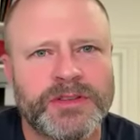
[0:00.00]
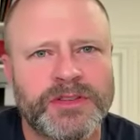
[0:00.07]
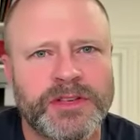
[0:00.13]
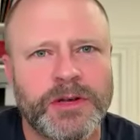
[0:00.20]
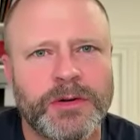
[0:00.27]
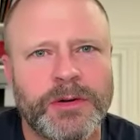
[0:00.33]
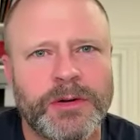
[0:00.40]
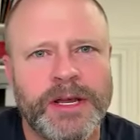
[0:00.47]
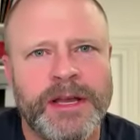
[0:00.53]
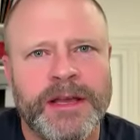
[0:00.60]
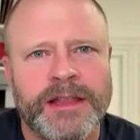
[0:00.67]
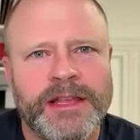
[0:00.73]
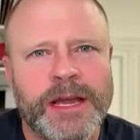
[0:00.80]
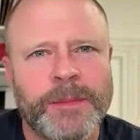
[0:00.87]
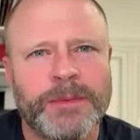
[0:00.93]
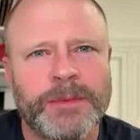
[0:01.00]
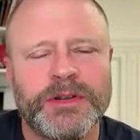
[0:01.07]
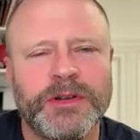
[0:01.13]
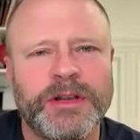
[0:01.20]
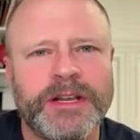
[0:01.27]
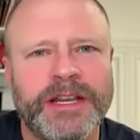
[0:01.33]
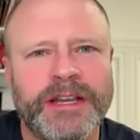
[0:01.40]
So the
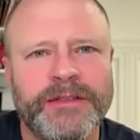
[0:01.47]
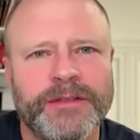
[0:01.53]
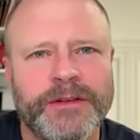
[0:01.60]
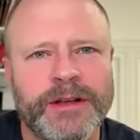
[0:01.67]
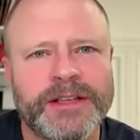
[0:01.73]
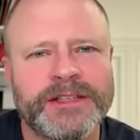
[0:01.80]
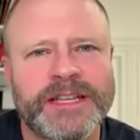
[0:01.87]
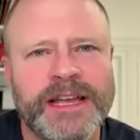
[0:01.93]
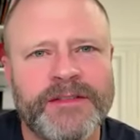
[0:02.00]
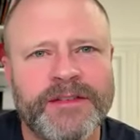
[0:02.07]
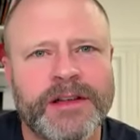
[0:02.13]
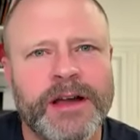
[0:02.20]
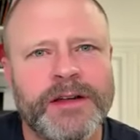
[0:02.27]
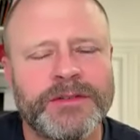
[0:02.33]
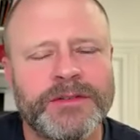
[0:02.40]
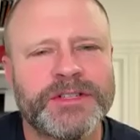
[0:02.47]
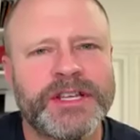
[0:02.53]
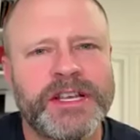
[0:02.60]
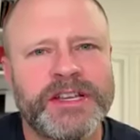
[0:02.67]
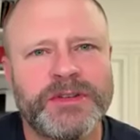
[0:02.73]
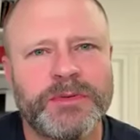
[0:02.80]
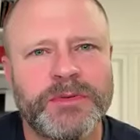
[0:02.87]
opportunity for us to have a
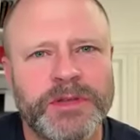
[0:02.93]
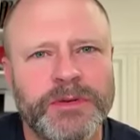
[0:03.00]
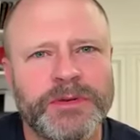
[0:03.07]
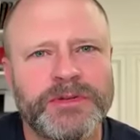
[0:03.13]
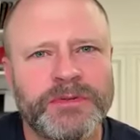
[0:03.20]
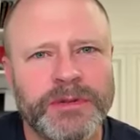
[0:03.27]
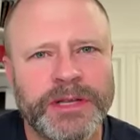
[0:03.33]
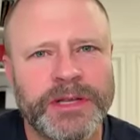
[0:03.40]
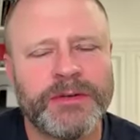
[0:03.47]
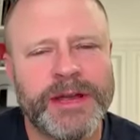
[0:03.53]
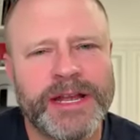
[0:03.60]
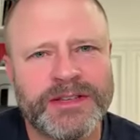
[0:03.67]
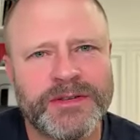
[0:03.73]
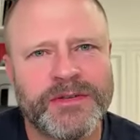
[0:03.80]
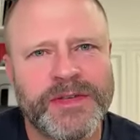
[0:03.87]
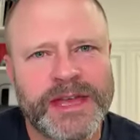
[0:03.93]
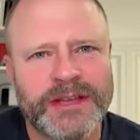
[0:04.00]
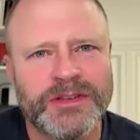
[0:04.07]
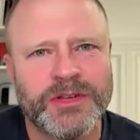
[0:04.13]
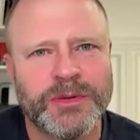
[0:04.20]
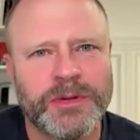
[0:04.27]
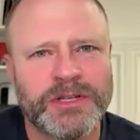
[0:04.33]
conversation with you is really great. So
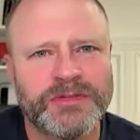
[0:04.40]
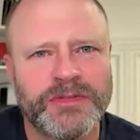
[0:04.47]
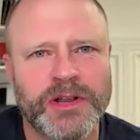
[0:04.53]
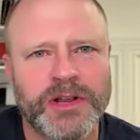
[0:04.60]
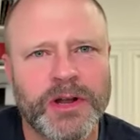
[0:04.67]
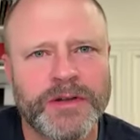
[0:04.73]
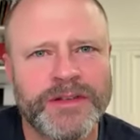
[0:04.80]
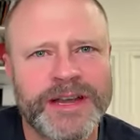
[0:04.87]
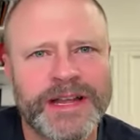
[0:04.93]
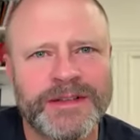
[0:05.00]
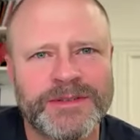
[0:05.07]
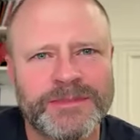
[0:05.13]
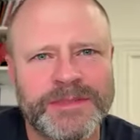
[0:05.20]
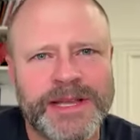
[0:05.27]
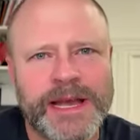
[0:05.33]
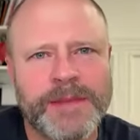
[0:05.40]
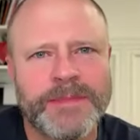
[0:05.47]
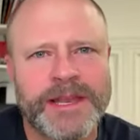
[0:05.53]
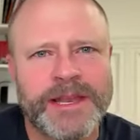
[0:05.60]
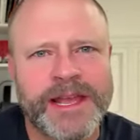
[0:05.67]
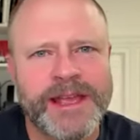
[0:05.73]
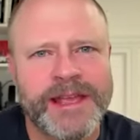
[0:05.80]
thanks so much for carving out some time
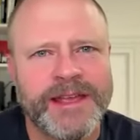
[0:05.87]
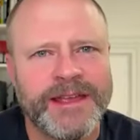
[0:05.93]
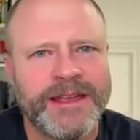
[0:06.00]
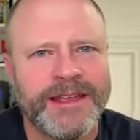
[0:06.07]
today.